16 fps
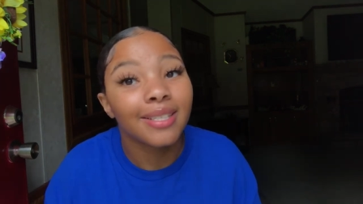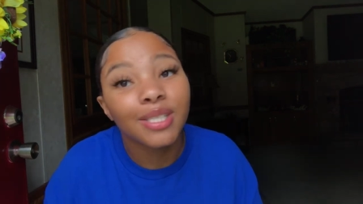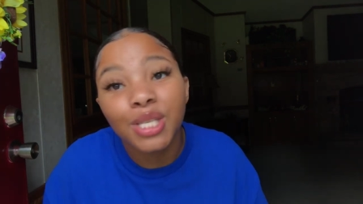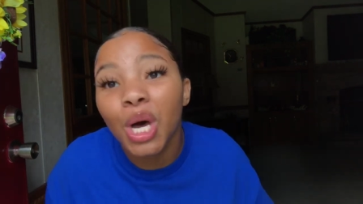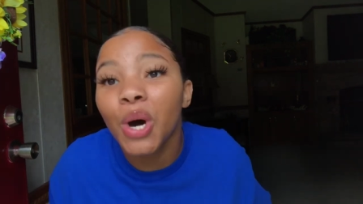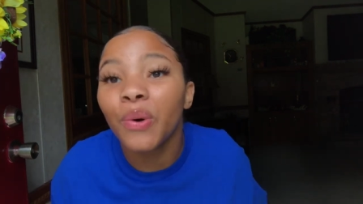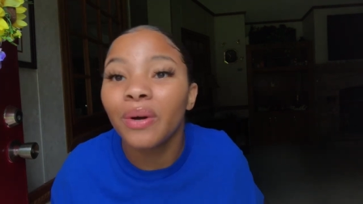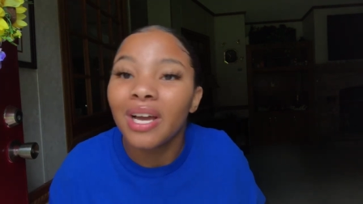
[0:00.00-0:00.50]

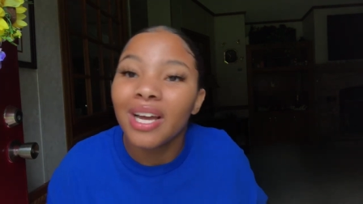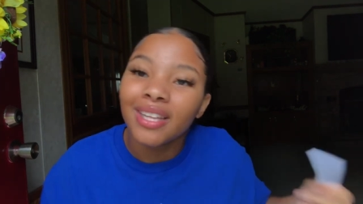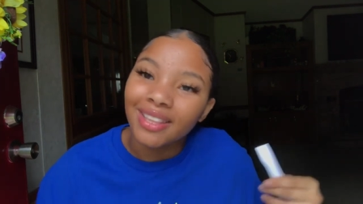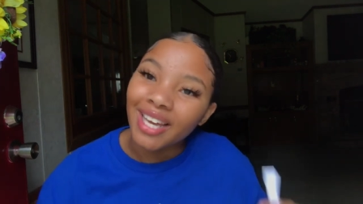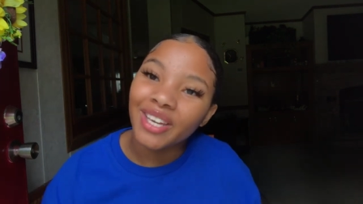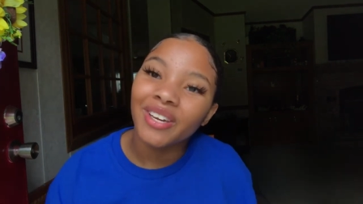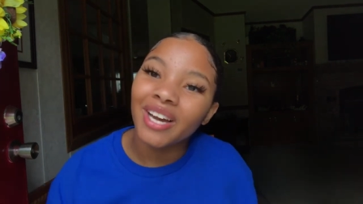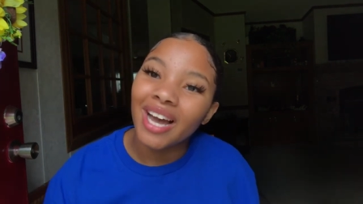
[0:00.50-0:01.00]
So
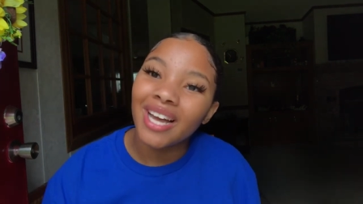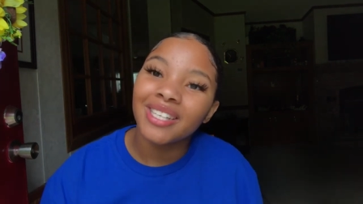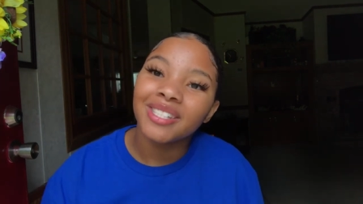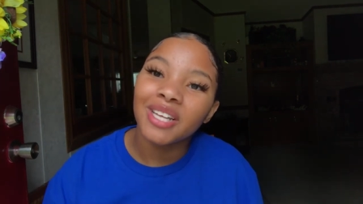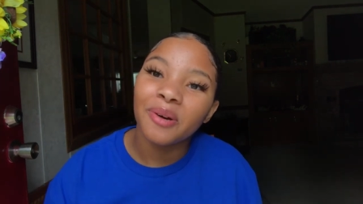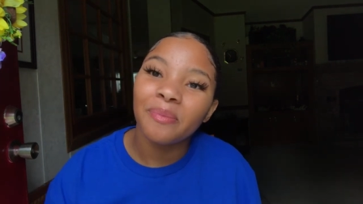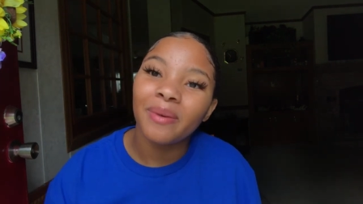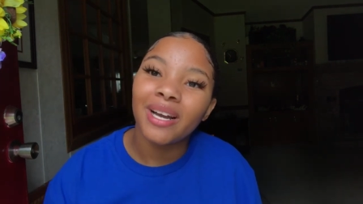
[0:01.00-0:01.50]
thank you guys
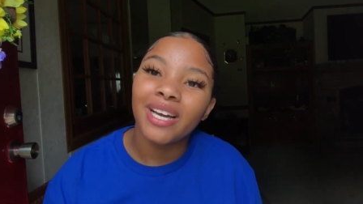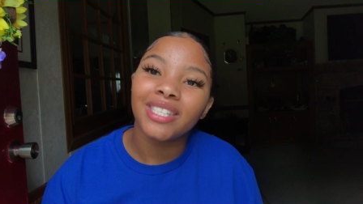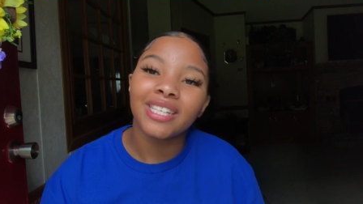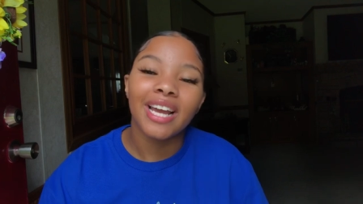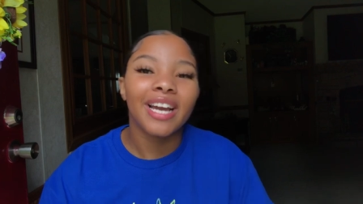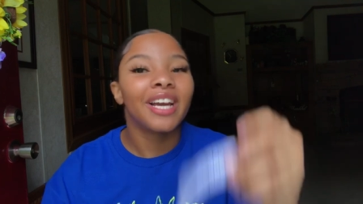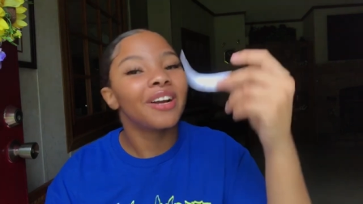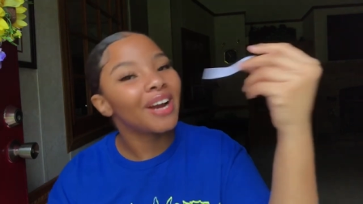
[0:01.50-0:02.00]
so much
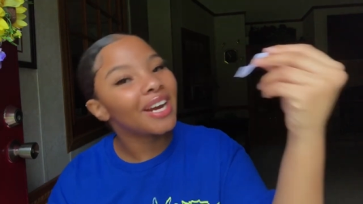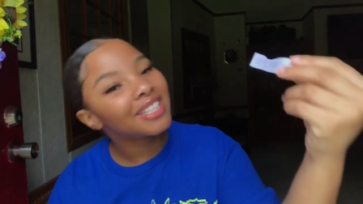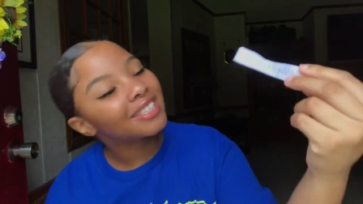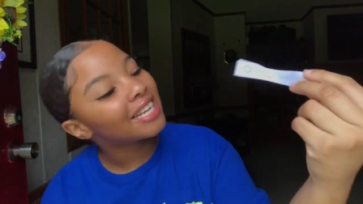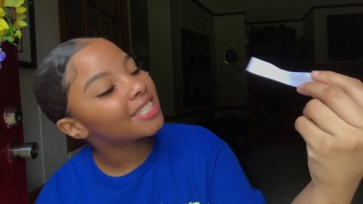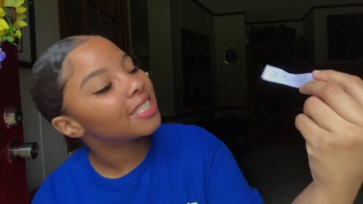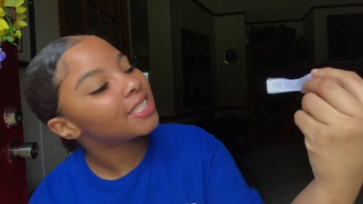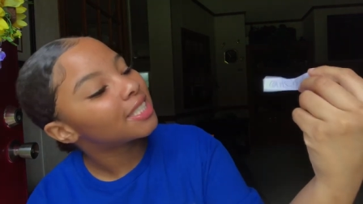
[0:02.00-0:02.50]
and
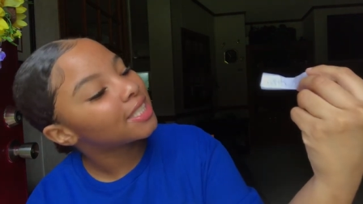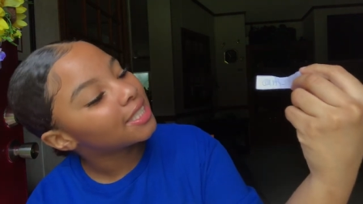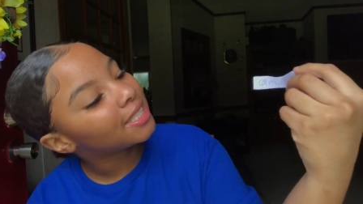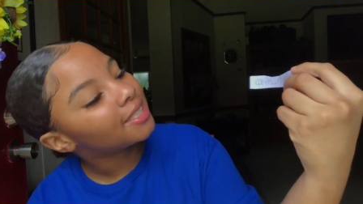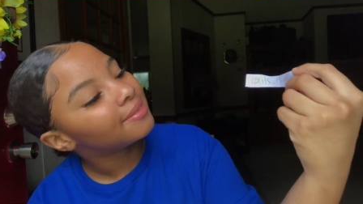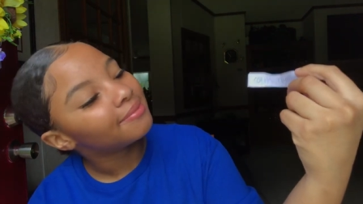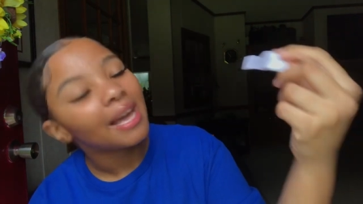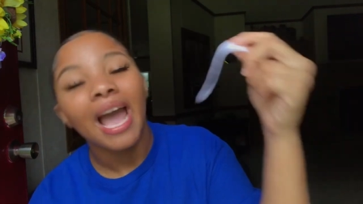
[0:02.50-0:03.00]
congratulations
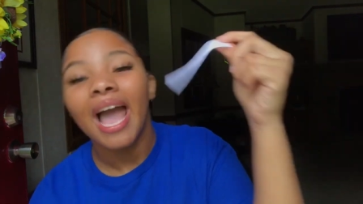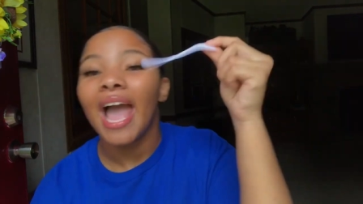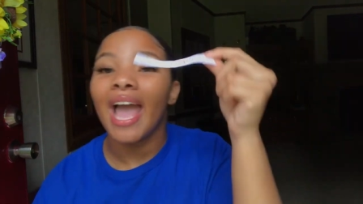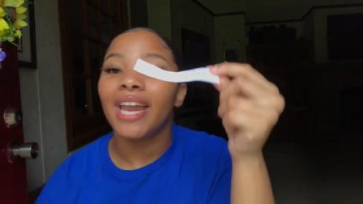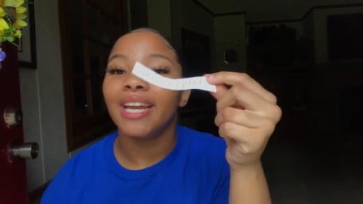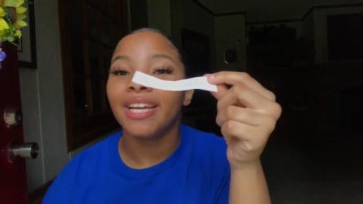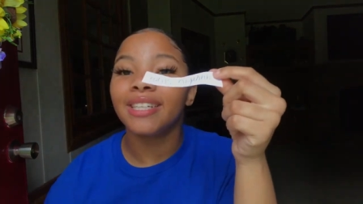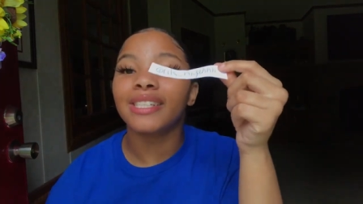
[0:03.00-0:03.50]
to
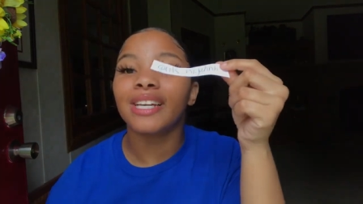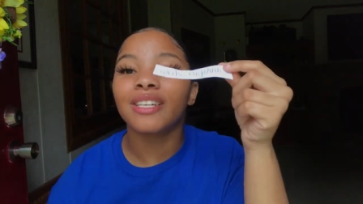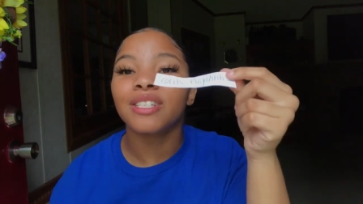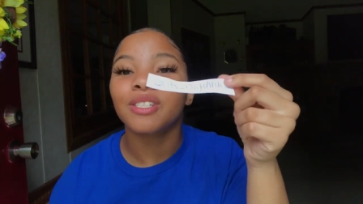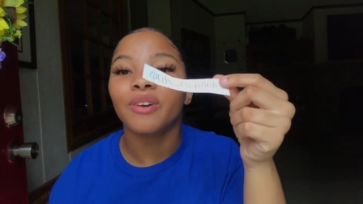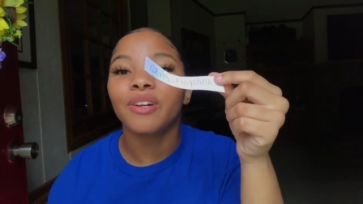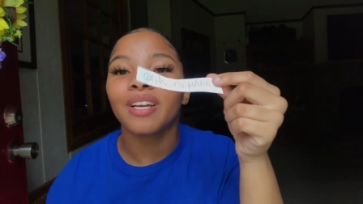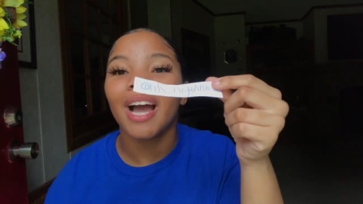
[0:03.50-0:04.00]
at it's
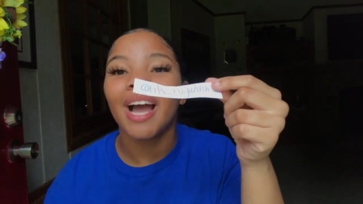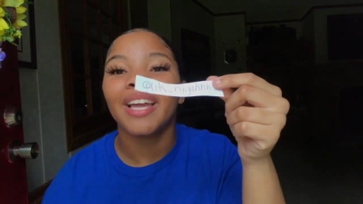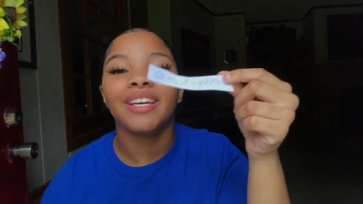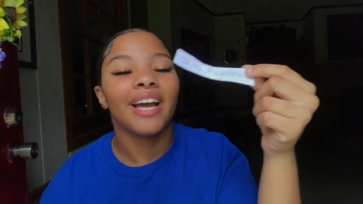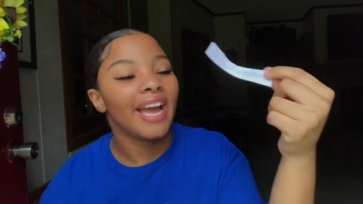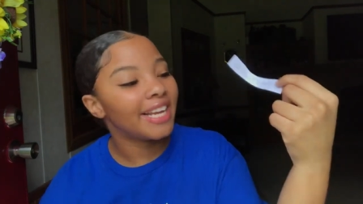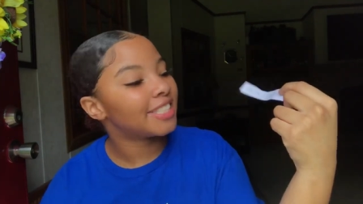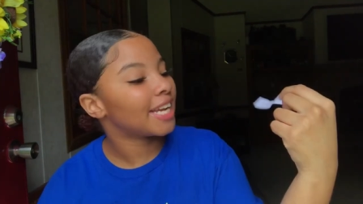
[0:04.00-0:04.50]
underscore
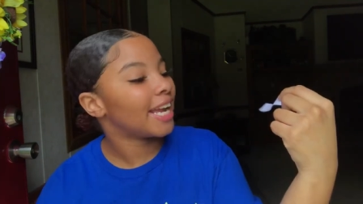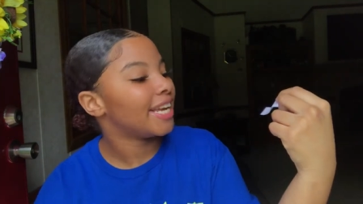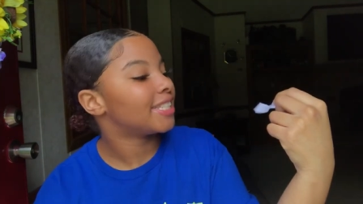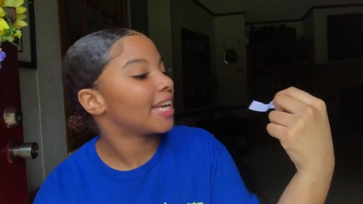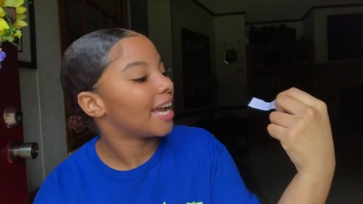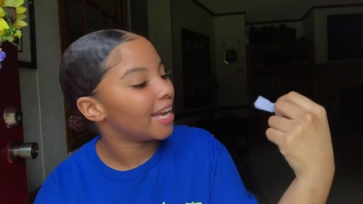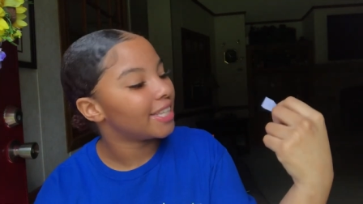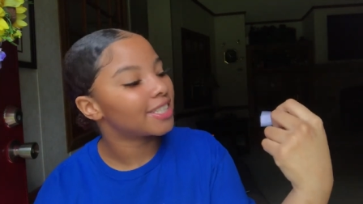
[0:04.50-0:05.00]
Naya
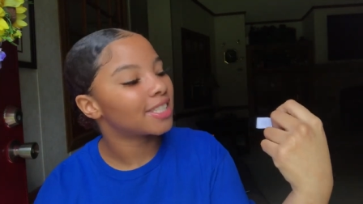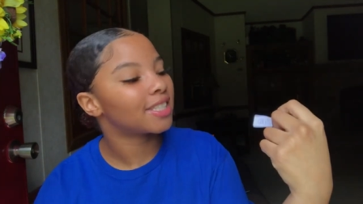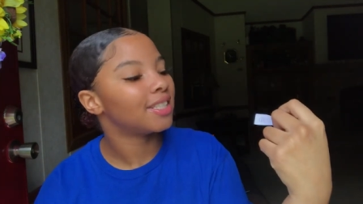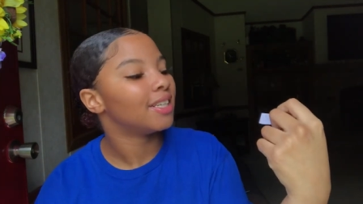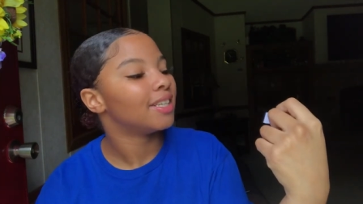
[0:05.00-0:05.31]
HHH.